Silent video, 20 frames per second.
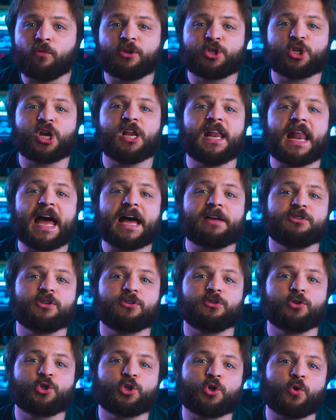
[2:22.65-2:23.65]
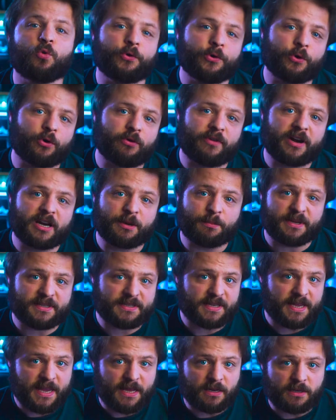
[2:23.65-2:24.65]
which allows you to show your very best
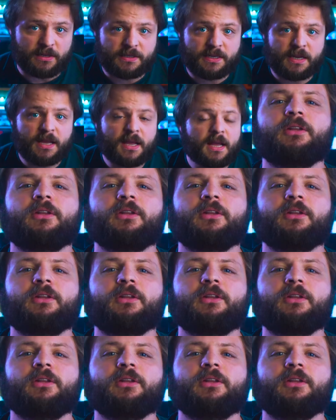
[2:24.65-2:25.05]
skills.